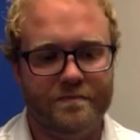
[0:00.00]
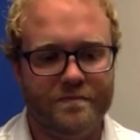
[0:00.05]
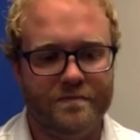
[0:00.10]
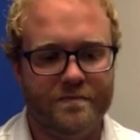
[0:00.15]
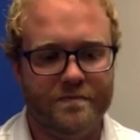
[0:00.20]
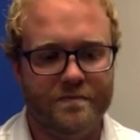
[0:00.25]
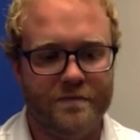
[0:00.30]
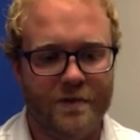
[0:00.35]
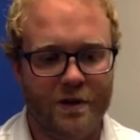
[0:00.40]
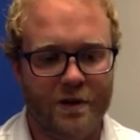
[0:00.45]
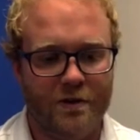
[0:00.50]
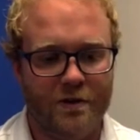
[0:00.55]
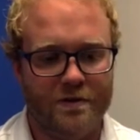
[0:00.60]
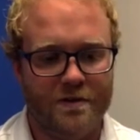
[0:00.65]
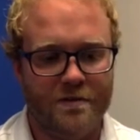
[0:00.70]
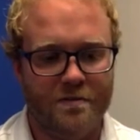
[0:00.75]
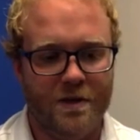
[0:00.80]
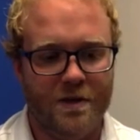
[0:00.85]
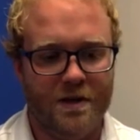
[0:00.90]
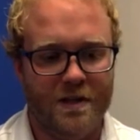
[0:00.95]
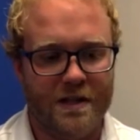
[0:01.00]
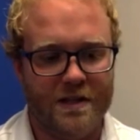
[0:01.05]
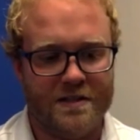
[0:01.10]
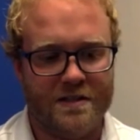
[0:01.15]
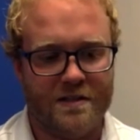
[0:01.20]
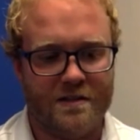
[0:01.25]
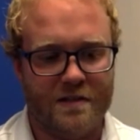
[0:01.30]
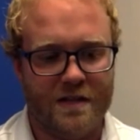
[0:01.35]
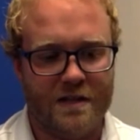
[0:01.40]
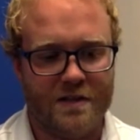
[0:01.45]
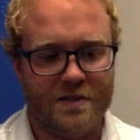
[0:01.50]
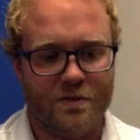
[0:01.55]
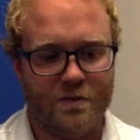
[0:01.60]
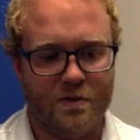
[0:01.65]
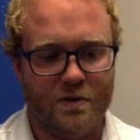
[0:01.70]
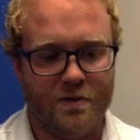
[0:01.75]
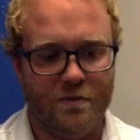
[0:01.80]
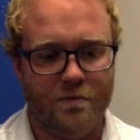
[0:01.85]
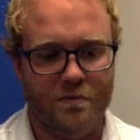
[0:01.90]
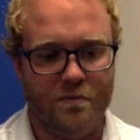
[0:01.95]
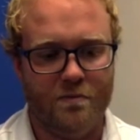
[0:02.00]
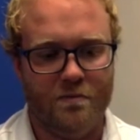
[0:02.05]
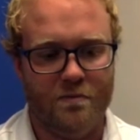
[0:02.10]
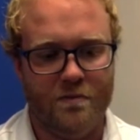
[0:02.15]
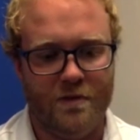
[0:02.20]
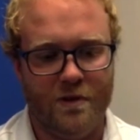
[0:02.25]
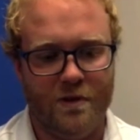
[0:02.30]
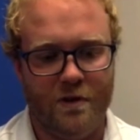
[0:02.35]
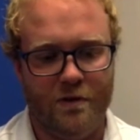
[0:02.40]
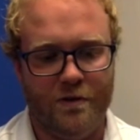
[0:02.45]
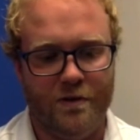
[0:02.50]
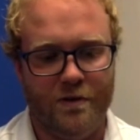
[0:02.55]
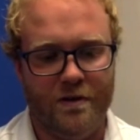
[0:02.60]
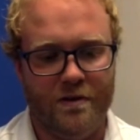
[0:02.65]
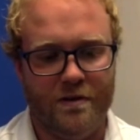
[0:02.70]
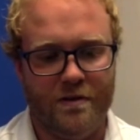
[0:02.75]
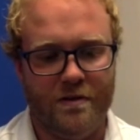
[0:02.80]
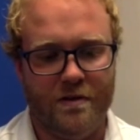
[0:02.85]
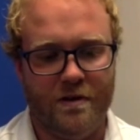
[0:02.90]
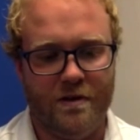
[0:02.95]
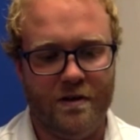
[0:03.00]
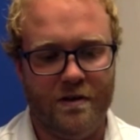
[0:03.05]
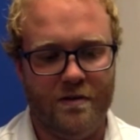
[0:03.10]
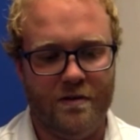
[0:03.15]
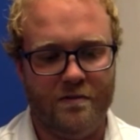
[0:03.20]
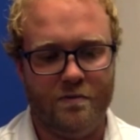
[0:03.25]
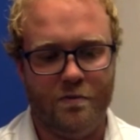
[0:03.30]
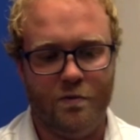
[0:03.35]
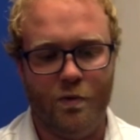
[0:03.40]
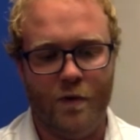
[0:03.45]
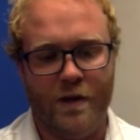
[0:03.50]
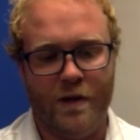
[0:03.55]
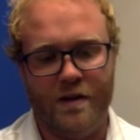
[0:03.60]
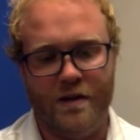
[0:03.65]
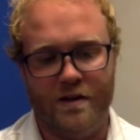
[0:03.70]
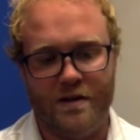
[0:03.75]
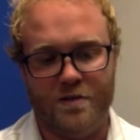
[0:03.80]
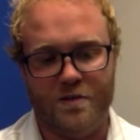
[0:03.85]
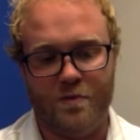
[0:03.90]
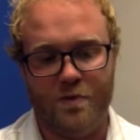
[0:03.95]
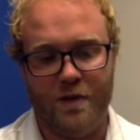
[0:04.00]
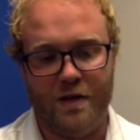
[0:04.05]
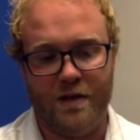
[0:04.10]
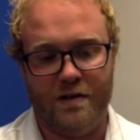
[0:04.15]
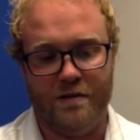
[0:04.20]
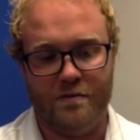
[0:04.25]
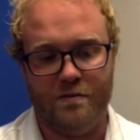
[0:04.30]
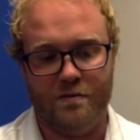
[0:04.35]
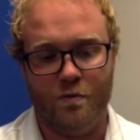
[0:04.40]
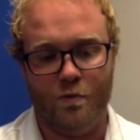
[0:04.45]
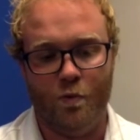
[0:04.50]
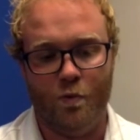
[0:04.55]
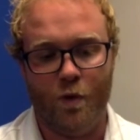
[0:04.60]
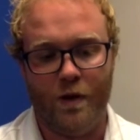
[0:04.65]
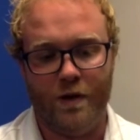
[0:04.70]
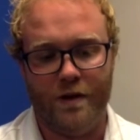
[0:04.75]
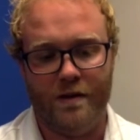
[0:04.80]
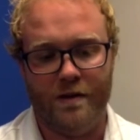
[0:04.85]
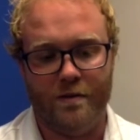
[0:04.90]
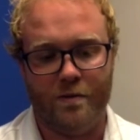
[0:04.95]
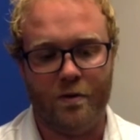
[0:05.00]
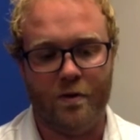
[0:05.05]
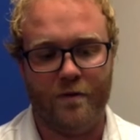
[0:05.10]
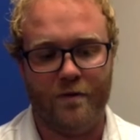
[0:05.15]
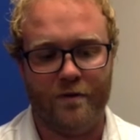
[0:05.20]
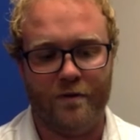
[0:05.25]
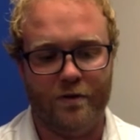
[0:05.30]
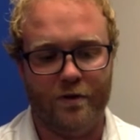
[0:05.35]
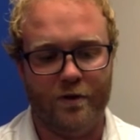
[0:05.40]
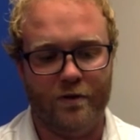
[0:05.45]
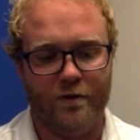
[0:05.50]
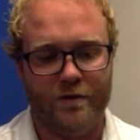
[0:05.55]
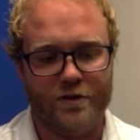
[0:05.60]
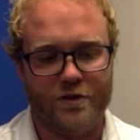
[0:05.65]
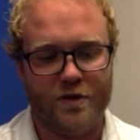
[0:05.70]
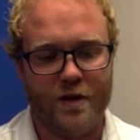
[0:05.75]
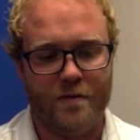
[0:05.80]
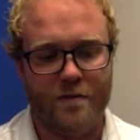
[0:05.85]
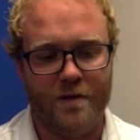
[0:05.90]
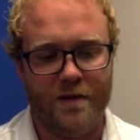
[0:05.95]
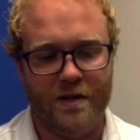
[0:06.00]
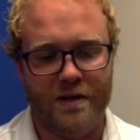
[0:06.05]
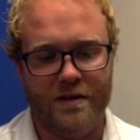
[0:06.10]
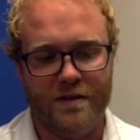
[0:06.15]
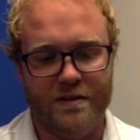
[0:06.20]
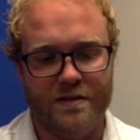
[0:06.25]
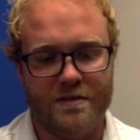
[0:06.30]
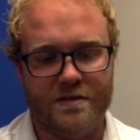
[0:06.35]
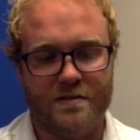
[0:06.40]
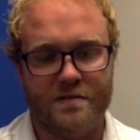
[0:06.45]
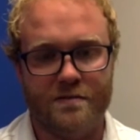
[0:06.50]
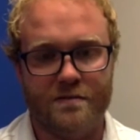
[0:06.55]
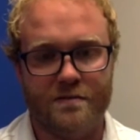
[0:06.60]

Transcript: you know, to me, that's really, you know, the way to explain what a peripheral nerve entrapment is.